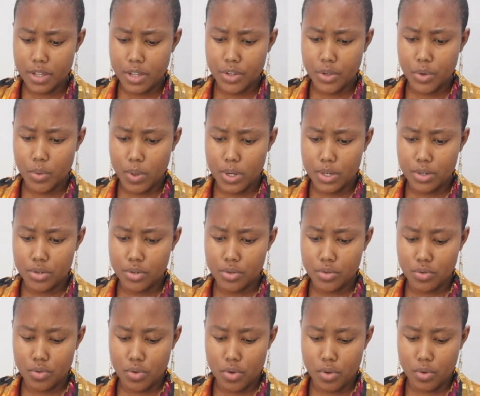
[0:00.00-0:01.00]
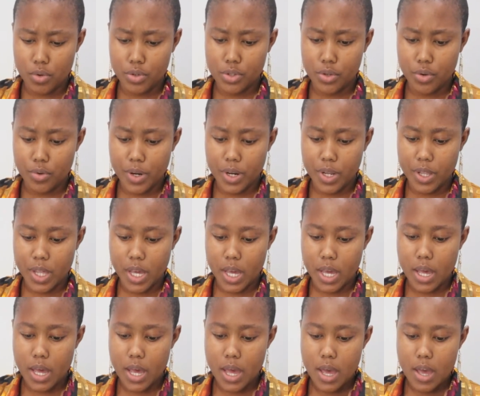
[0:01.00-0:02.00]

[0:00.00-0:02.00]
that you want to, oh, it's already there.